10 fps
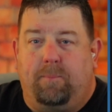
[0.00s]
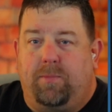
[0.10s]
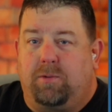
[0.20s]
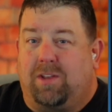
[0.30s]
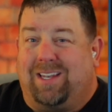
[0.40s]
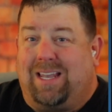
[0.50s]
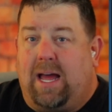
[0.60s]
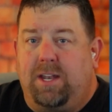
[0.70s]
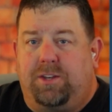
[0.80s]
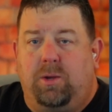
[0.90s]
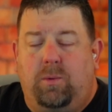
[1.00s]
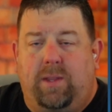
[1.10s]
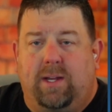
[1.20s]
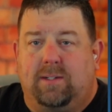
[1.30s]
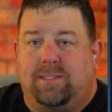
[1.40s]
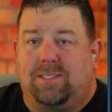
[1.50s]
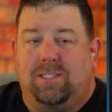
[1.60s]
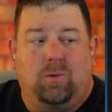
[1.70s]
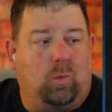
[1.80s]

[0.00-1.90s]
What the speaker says: There's a lot to this.